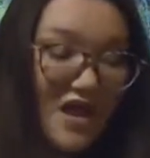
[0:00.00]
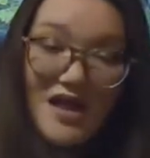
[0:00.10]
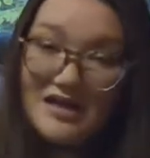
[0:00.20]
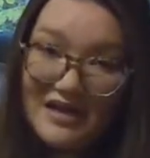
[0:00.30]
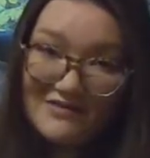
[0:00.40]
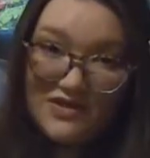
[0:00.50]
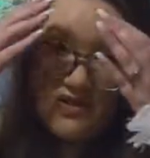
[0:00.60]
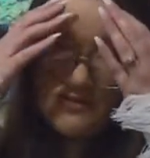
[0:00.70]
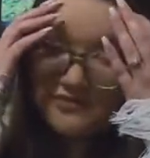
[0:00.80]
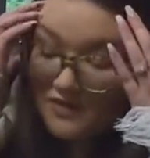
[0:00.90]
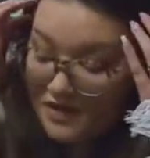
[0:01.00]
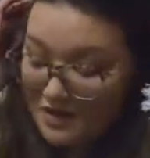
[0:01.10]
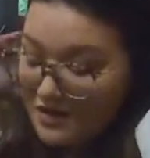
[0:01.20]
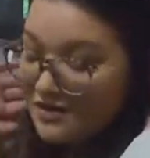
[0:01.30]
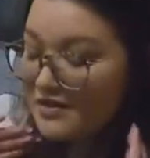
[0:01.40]
I didn't have to,
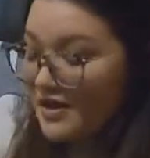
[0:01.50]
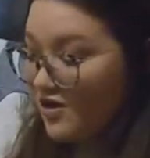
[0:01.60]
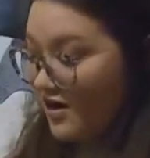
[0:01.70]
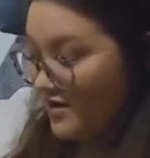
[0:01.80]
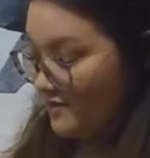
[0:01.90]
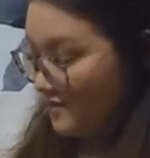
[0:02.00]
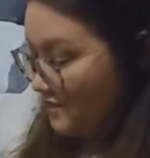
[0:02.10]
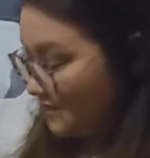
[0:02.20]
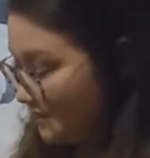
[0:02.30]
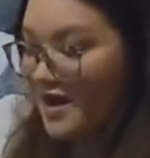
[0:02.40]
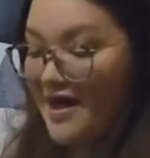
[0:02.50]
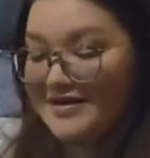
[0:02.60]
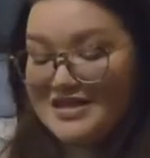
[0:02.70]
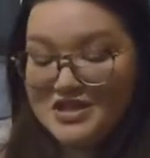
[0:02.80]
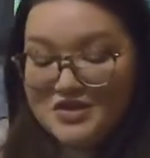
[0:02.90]
thank God.
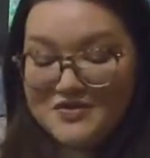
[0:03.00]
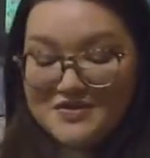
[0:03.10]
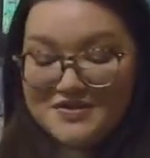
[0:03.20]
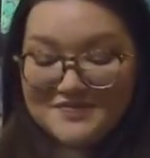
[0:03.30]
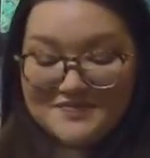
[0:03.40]
Tissues.